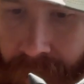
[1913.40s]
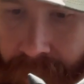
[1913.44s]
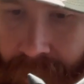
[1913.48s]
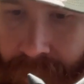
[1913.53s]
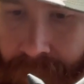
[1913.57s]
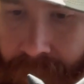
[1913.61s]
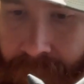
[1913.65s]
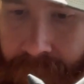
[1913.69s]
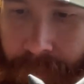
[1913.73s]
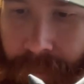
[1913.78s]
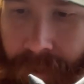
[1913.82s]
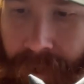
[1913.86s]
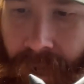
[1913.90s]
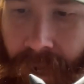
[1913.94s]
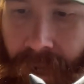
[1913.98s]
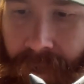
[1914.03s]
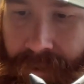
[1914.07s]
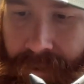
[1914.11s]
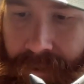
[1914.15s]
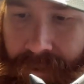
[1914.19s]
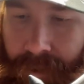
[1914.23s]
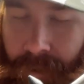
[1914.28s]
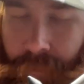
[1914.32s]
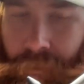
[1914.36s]
can get
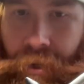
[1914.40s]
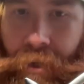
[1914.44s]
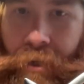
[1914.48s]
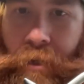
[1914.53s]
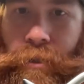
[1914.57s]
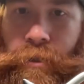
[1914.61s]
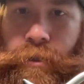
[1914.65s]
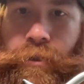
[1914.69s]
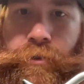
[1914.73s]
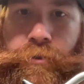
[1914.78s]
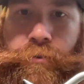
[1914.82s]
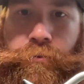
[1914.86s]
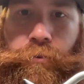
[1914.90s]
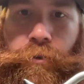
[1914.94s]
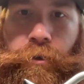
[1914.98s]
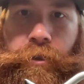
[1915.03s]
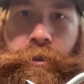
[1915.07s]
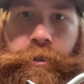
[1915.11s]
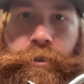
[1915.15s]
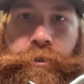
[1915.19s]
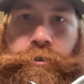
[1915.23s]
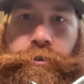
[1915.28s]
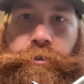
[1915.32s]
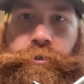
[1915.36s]
behind somebody that's
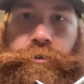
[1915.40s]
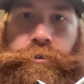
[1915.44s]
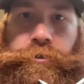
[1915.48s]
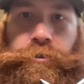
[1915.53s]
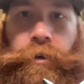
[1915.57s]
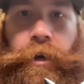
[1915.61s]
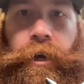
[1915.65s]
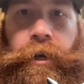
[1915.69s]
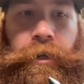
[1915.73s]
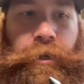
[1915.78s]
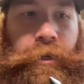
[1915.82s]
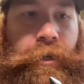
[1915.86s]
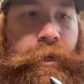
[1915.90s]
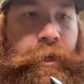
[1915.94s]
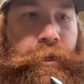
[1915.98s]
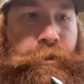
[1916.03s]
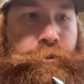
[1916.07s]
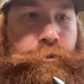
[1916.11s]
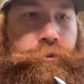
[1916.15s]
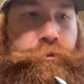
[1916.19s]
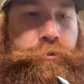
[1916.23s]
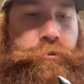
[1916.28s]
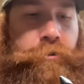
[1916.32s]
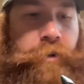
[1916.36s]
really just trying to
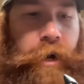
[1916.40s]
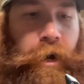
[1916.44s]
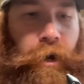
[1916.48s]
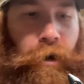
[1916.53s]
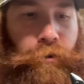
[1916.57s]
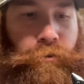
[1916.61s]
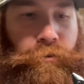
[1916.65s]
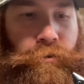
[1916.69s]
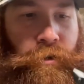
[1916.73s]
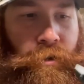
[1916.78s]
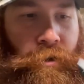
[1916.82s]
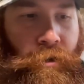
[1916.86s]
catch a trout,